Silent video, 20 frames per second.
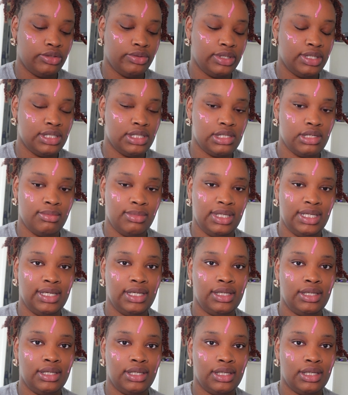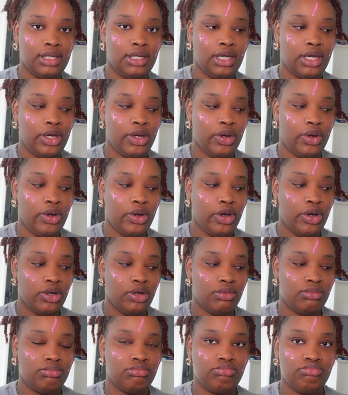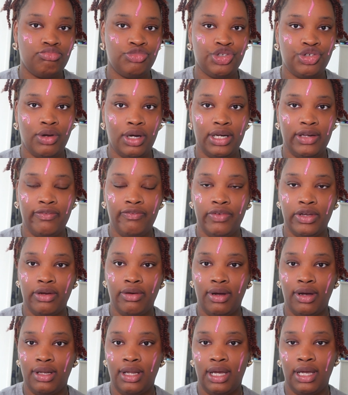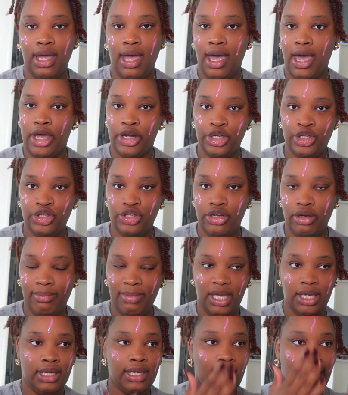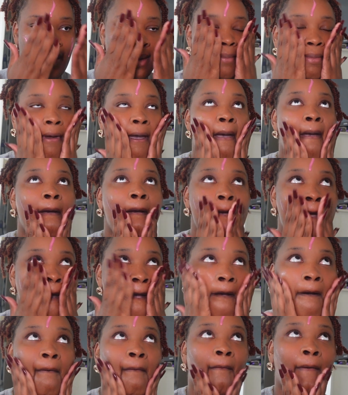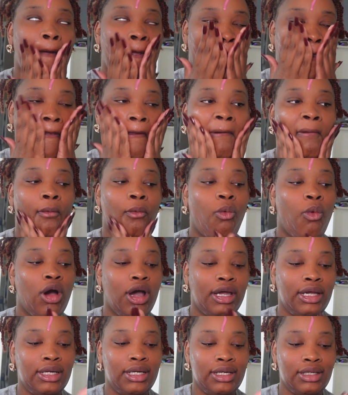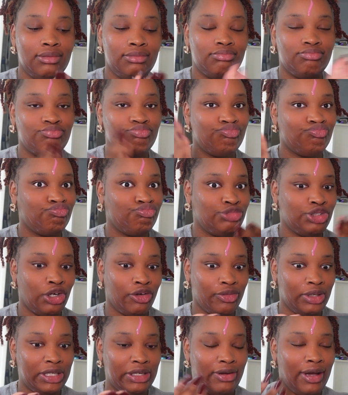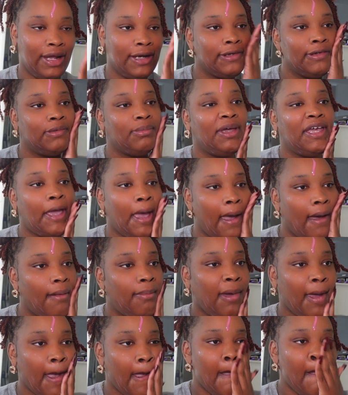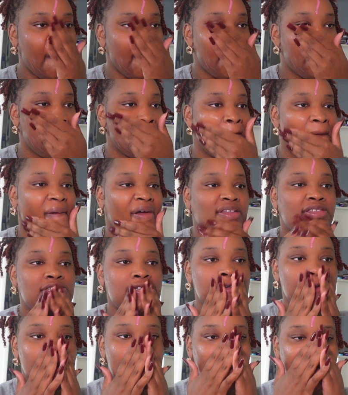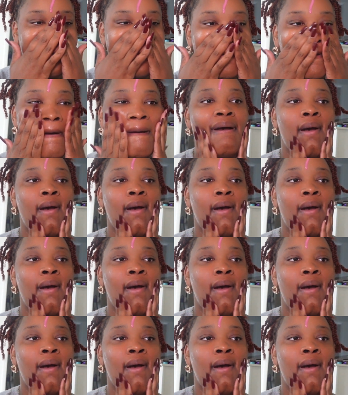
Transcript: intimidating trying to figure out like how to do your makeup when you, one, don't really know how to do makeup. Two,